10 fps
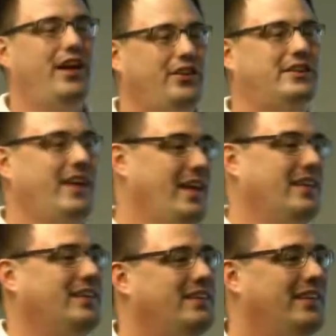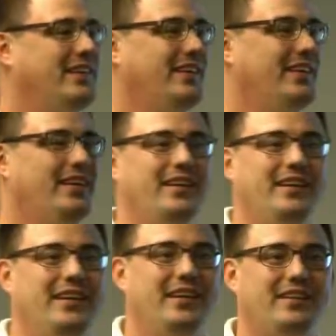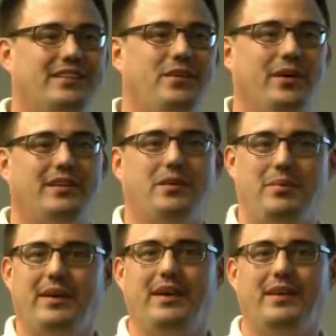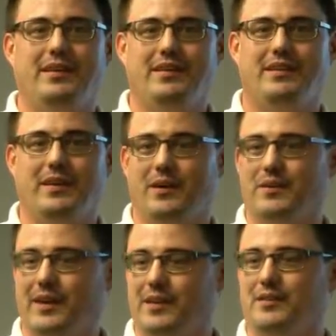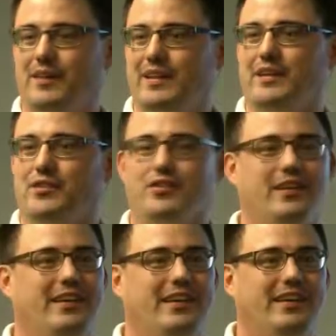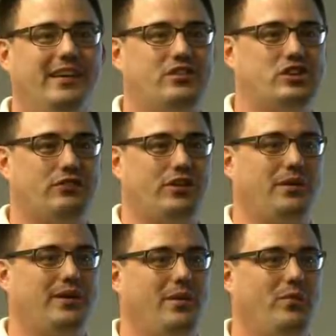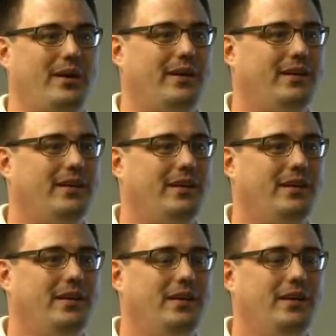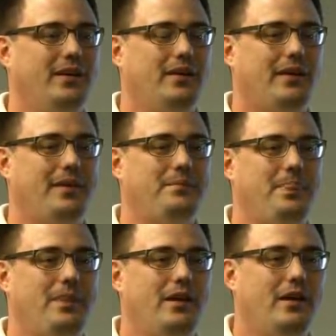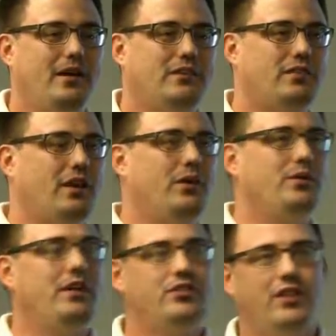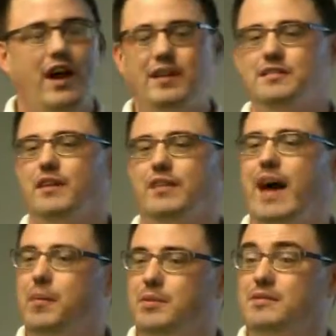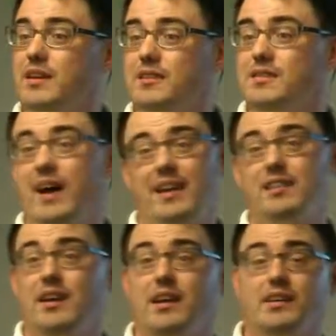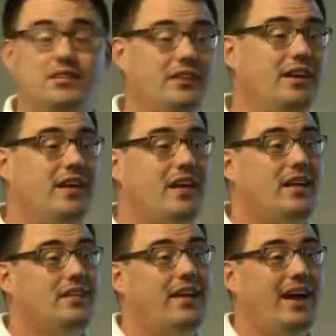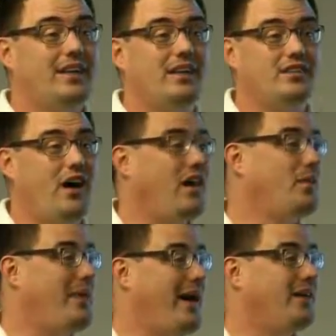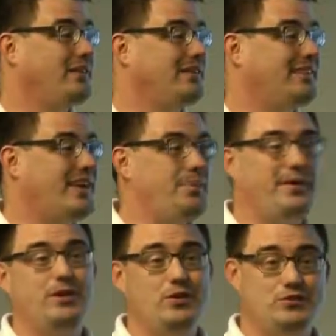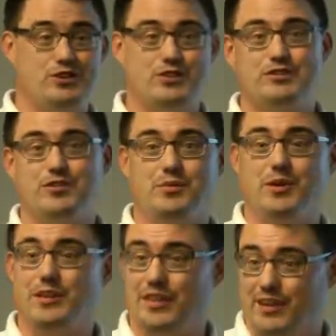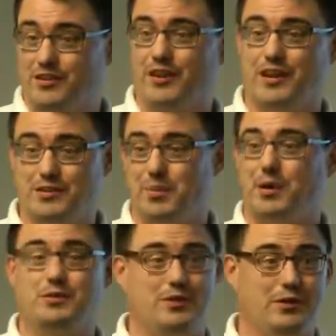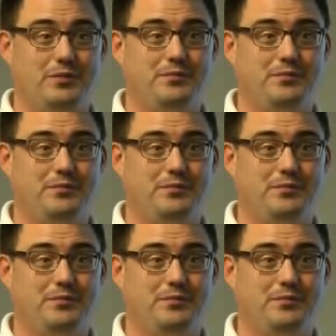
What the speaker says: other tenant is going to be inconvenienced and shivering come winter, right? So there's a lot of stuff that happens inside Linux that is all about keeping users from doing things they're not supposed to.